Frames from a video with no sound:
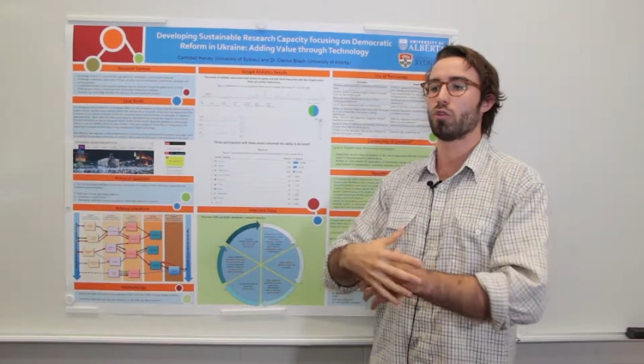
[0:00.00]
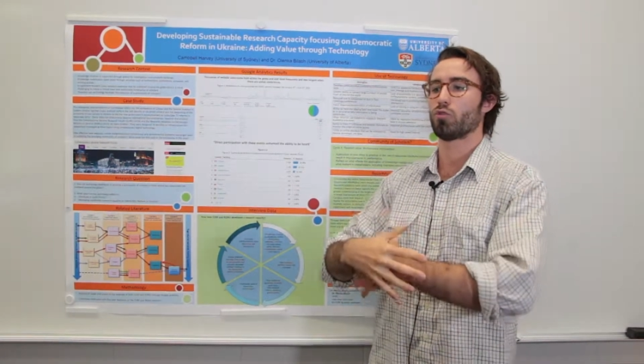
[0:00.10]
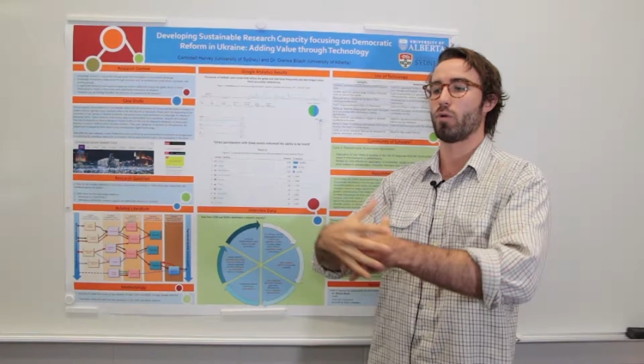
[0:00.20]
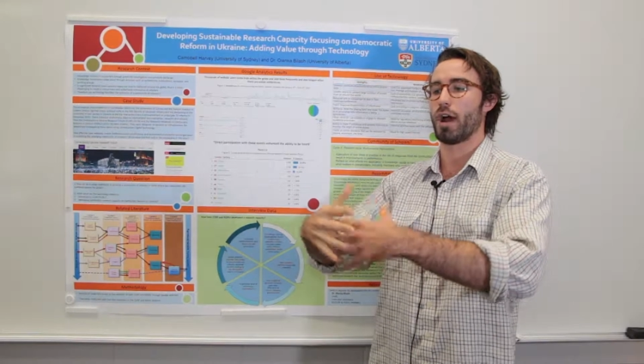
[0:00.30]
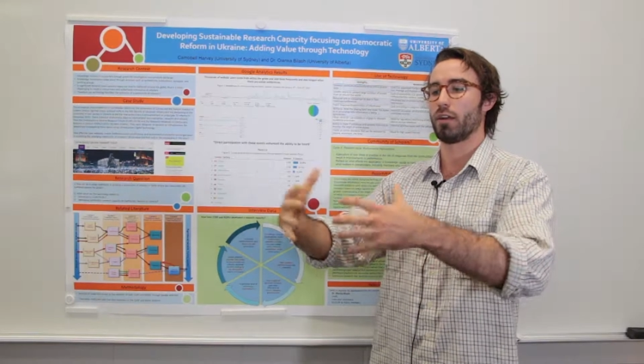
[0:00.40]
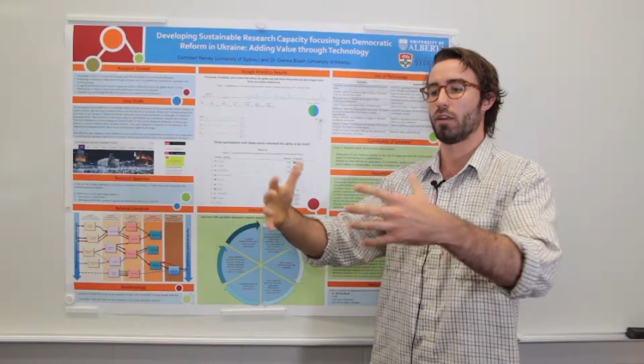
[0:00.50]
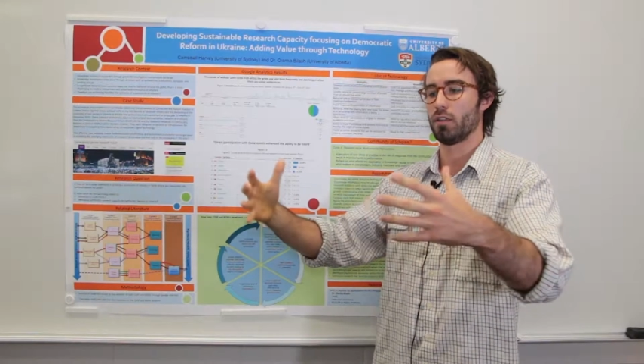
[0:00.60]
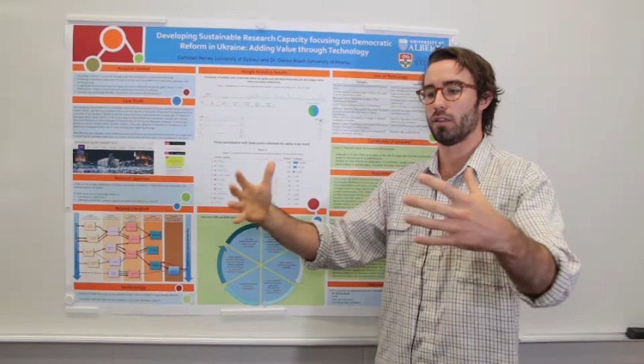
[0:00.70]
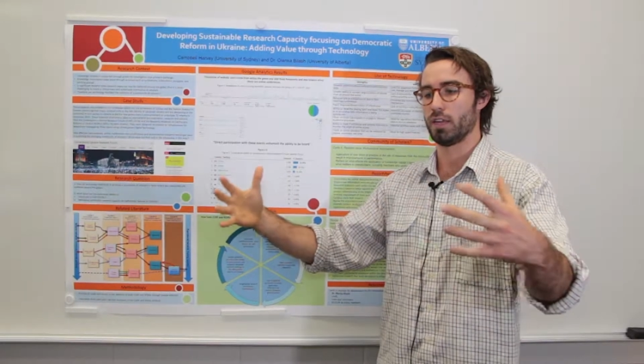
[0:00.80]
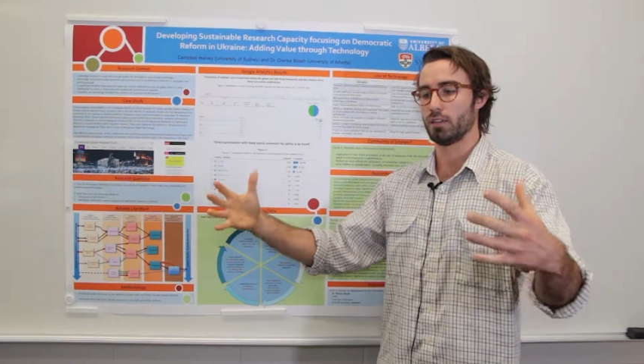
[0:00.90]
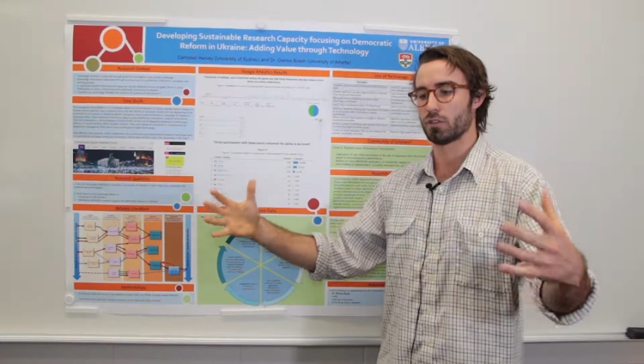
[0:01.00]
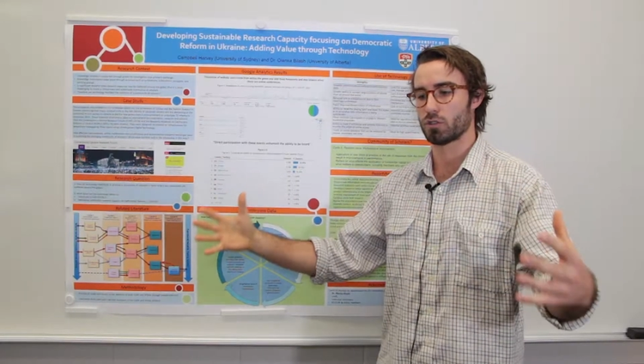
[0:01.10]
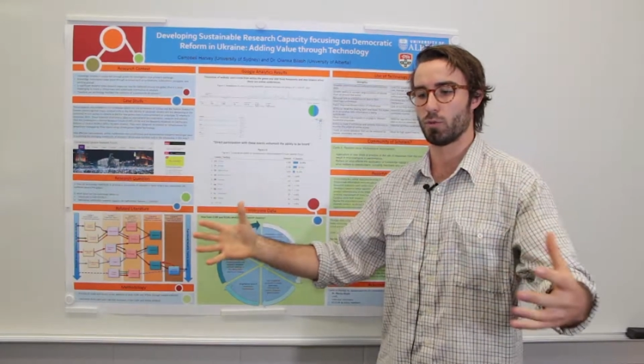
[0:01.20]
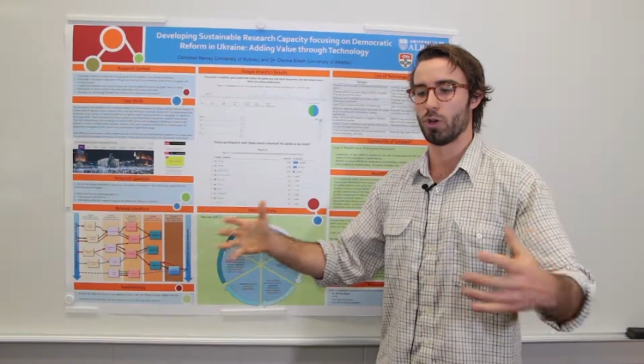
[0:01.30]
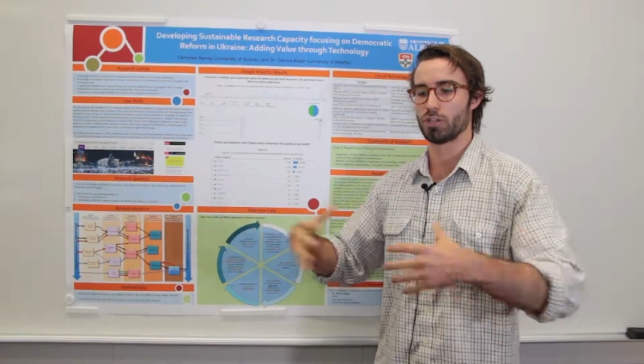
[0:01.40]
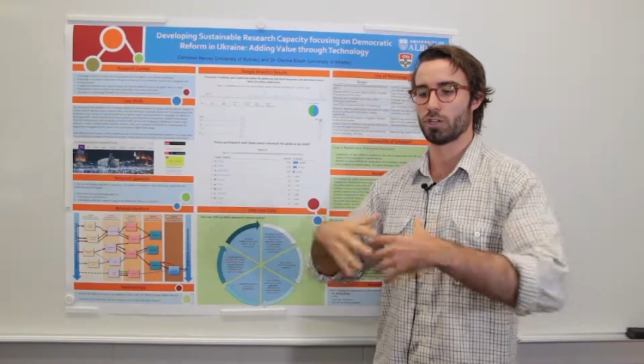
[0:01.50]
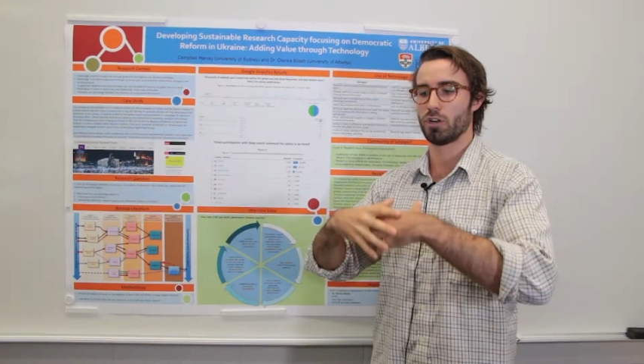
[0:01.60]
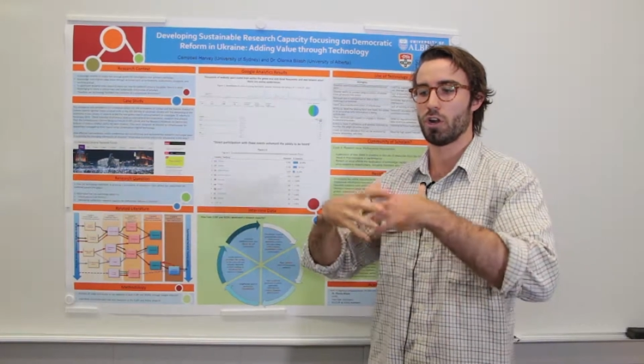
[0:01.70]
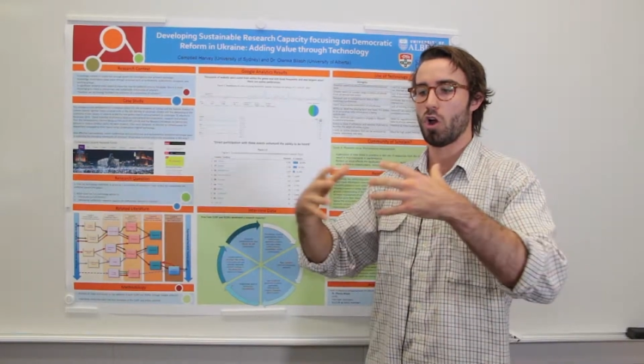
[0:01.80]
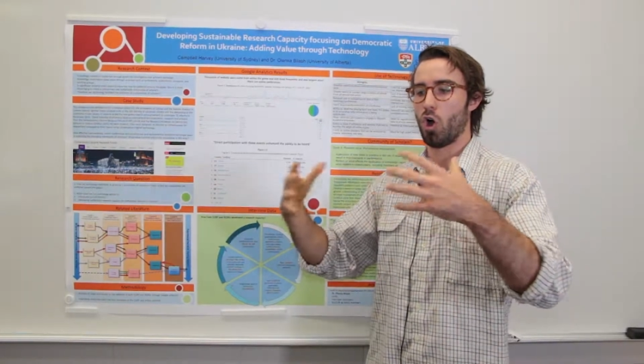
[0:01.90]
throughout the
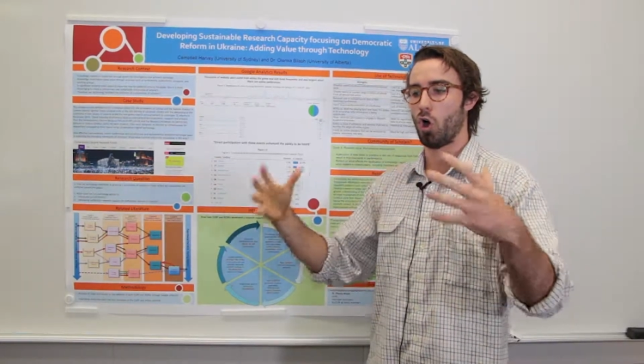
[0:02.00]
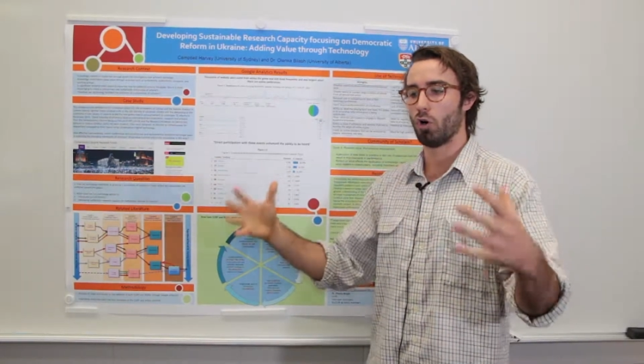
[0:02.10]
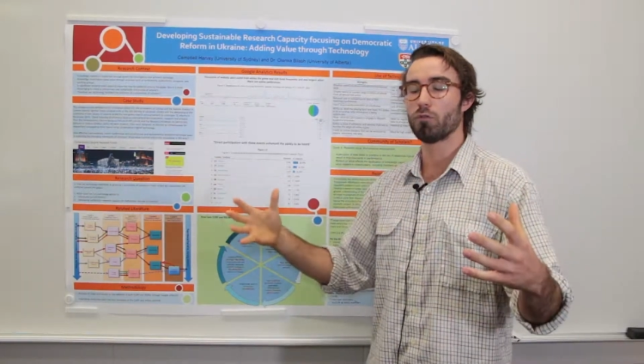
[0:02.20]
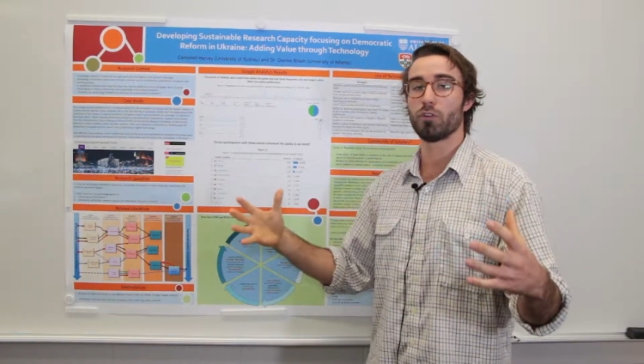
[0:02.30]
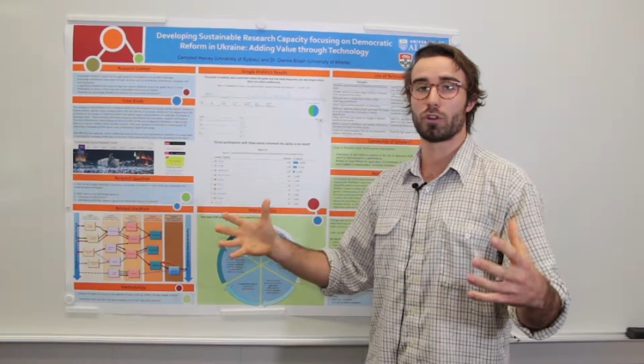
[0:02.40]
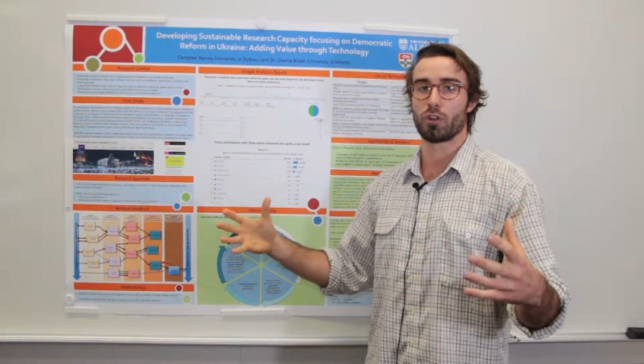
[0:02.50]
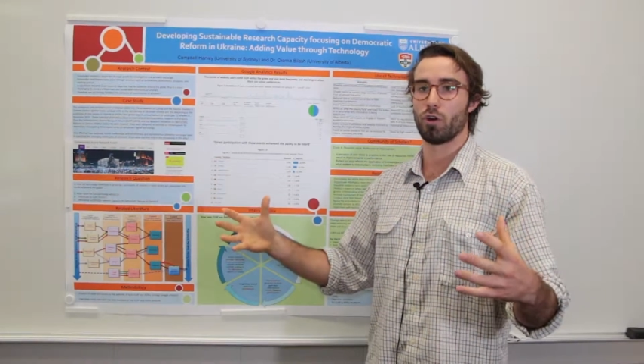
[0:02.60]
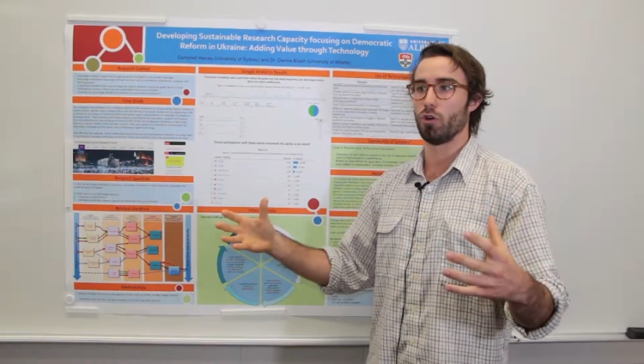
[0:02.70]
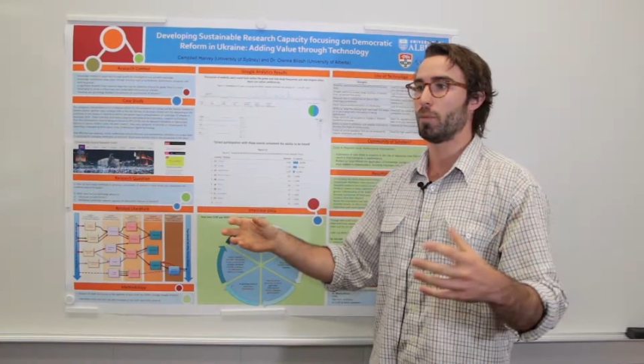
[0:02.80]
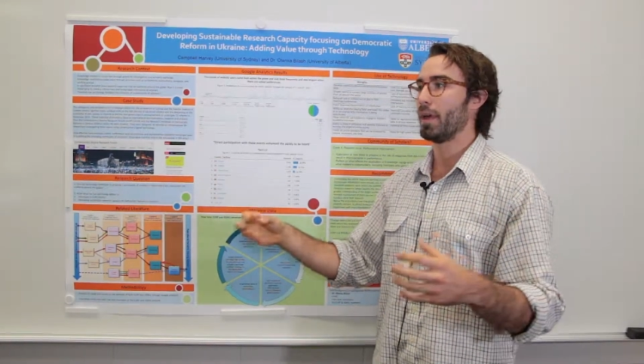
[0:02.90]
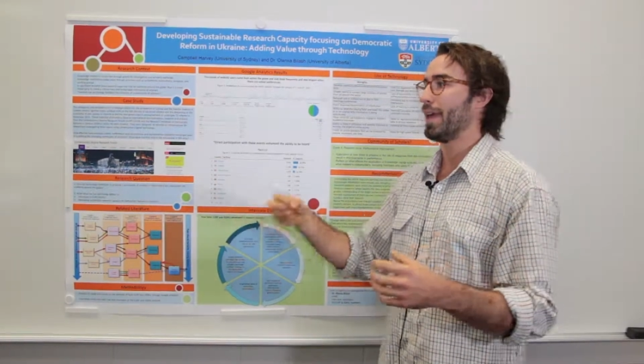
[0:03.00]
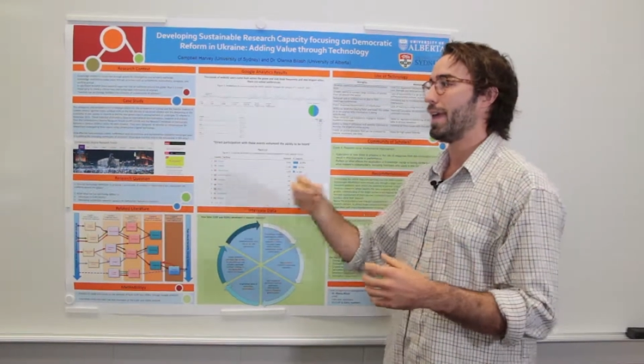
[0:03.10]
dispersion of the globe